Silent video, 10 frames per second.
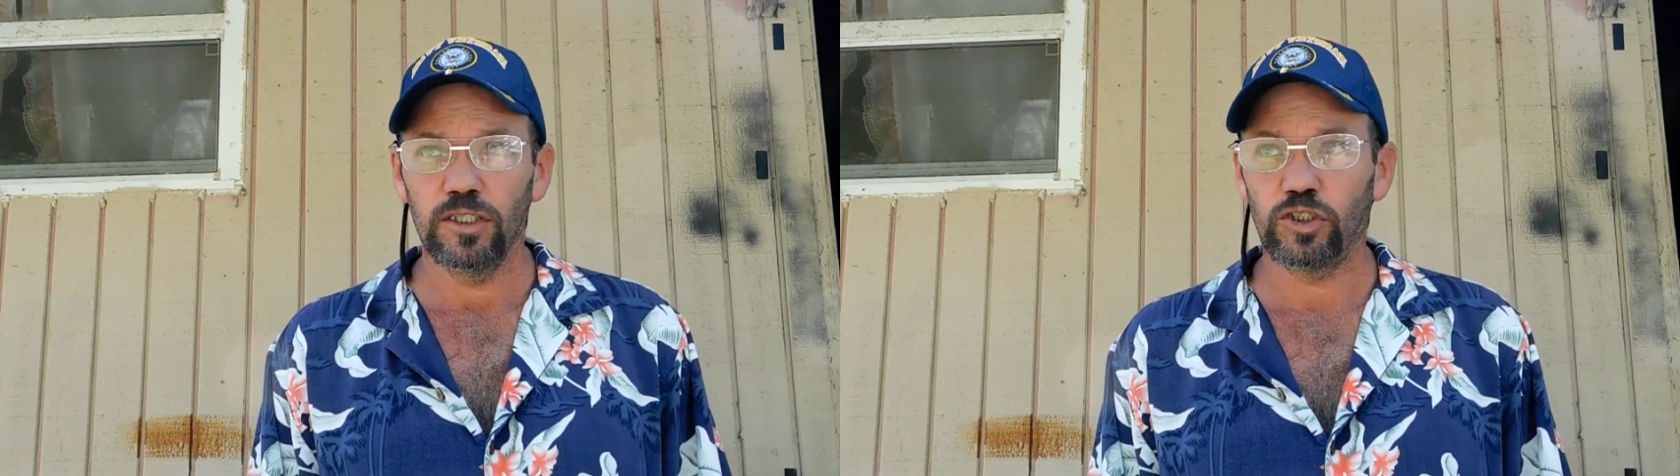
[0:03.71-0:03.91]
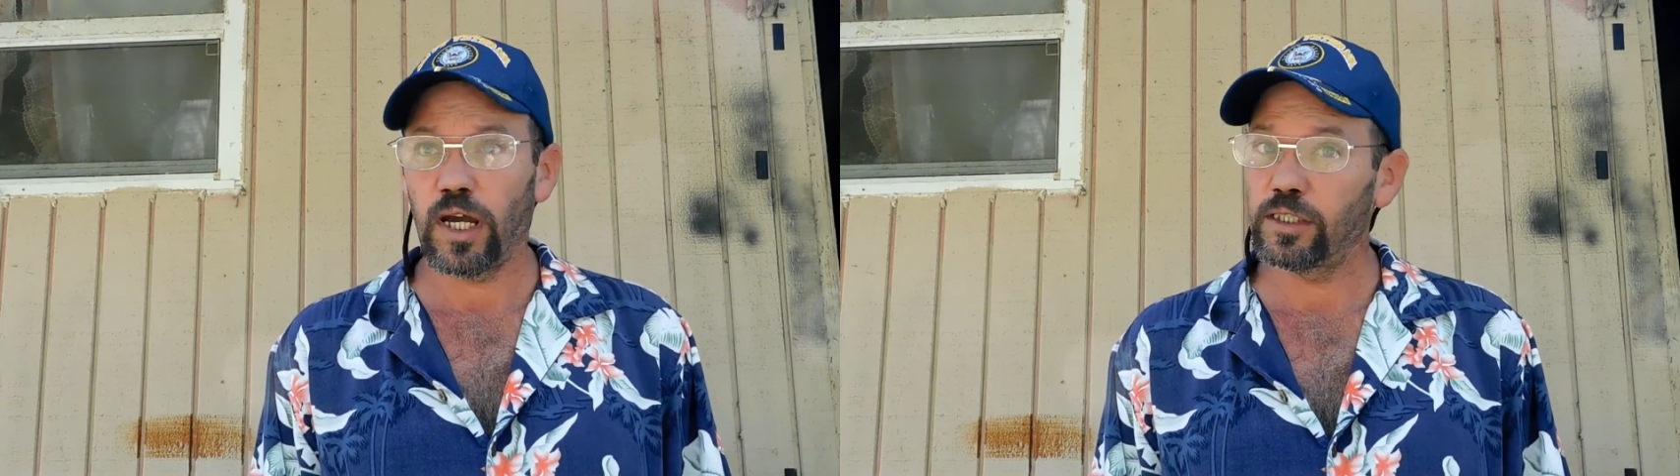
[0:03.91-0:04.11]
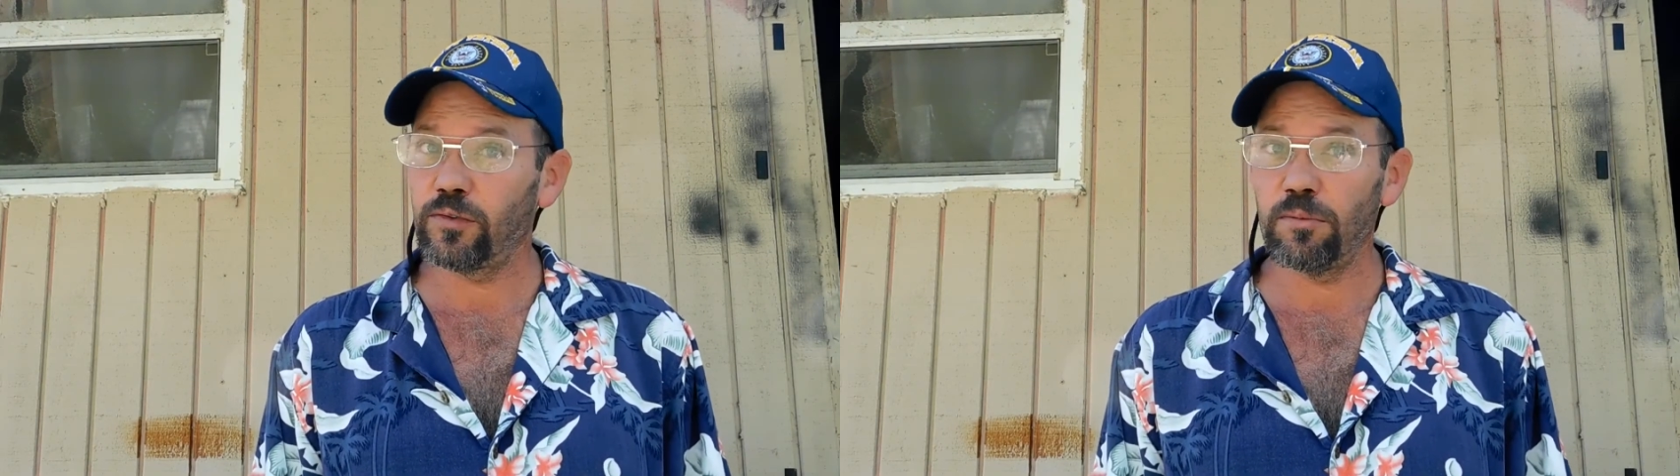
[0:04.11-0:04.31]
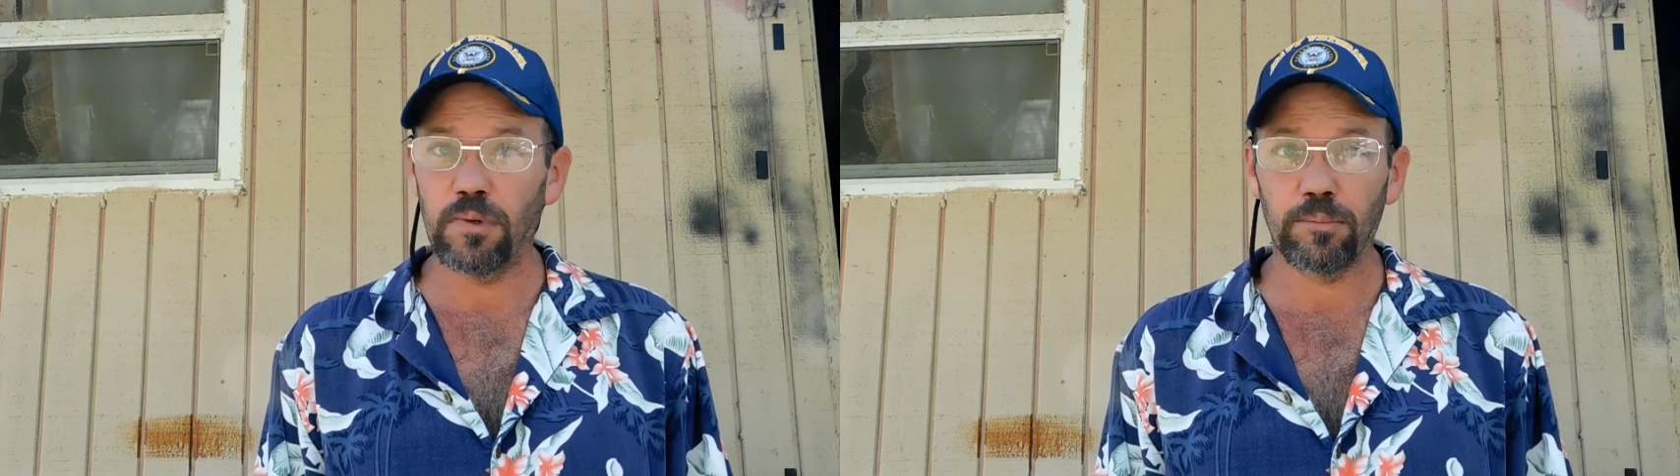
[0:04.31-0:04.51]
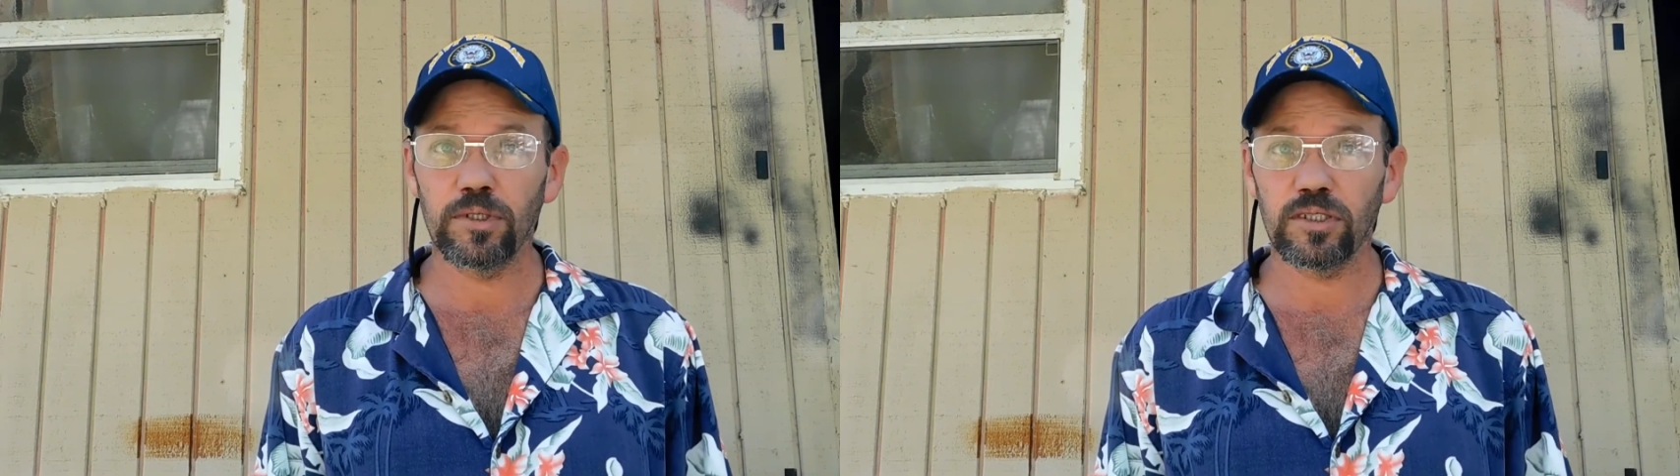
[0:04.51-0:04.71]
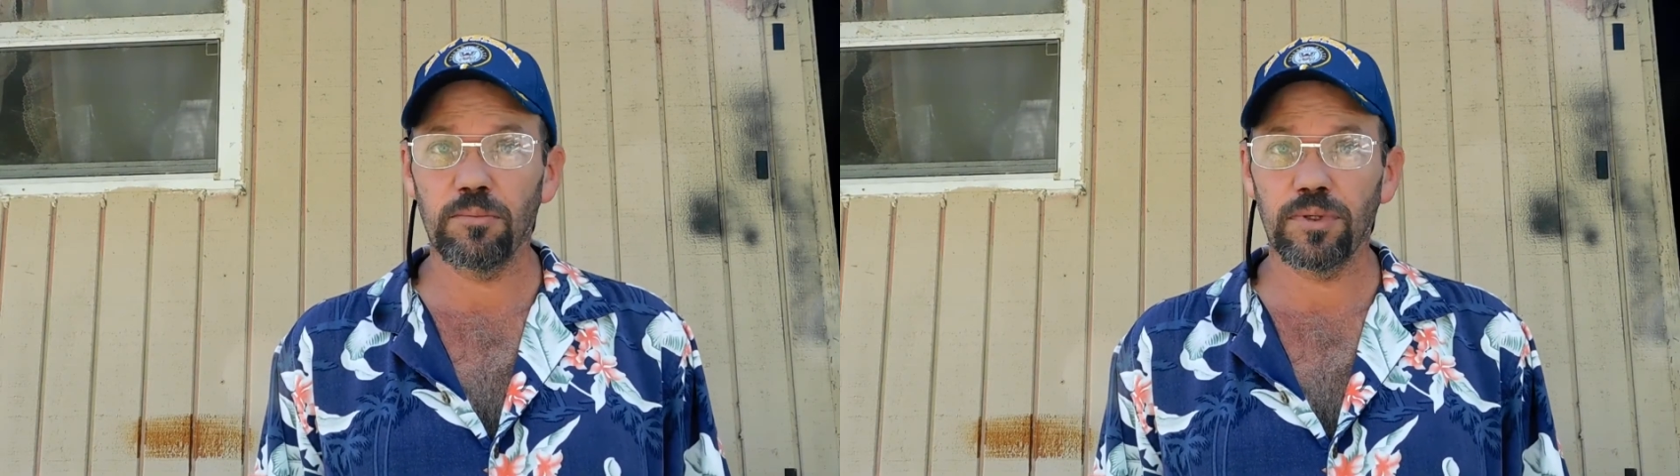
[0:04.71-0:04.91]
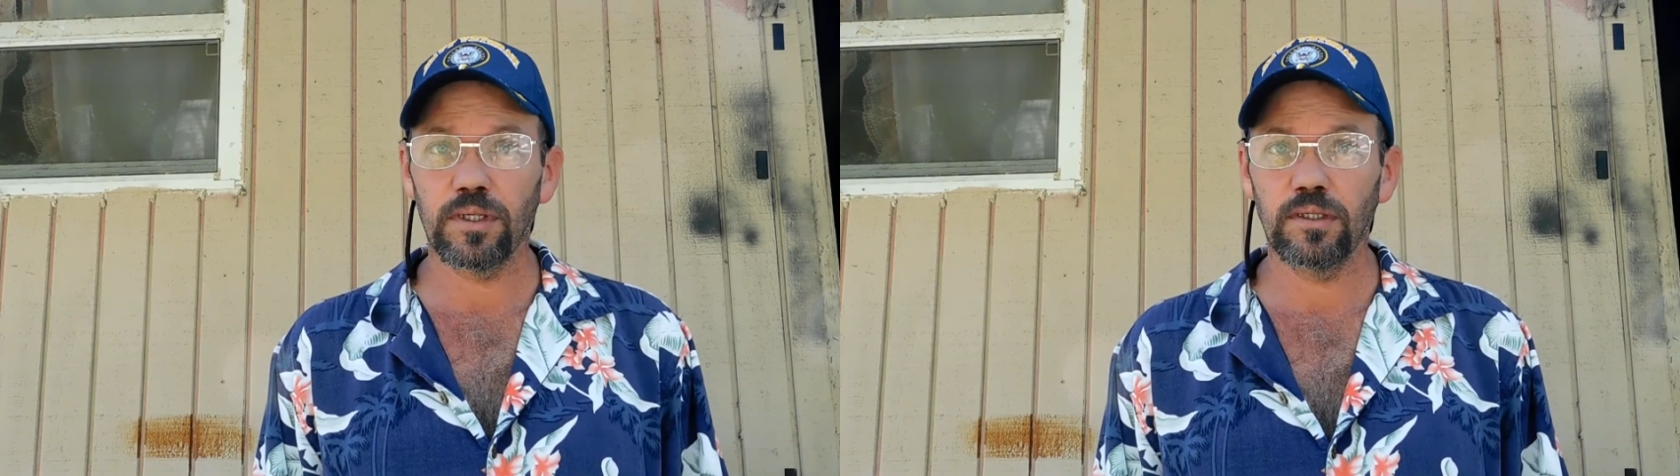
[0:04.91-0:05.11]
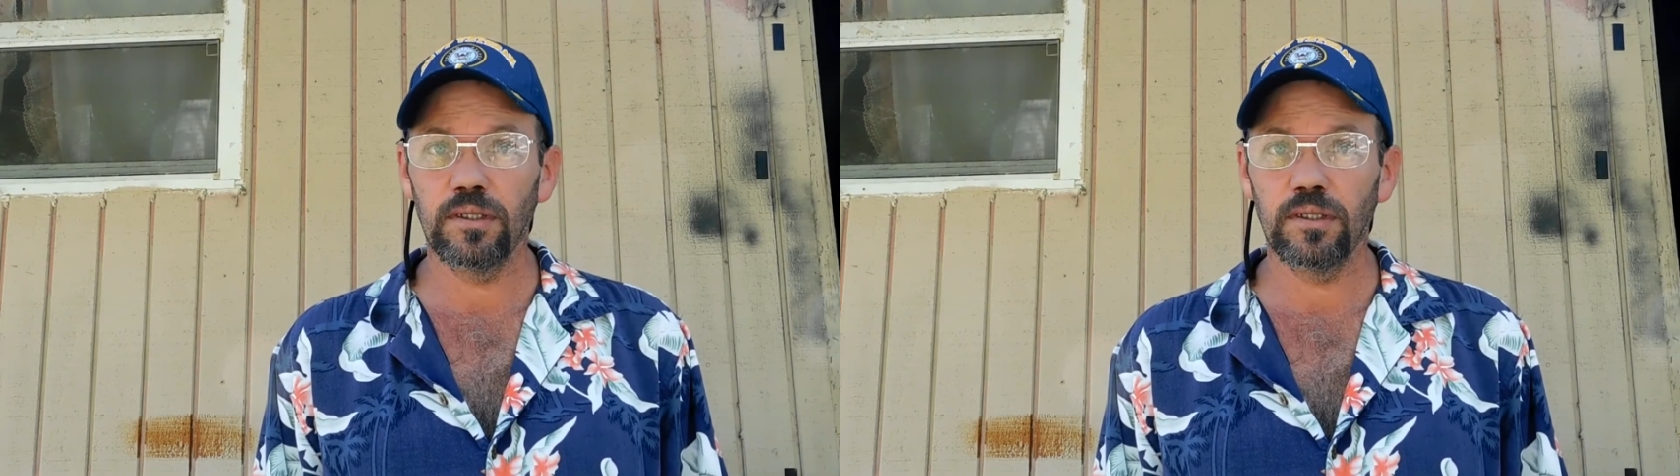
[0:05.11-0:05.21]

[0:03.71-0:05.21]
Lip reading: trying to remember something?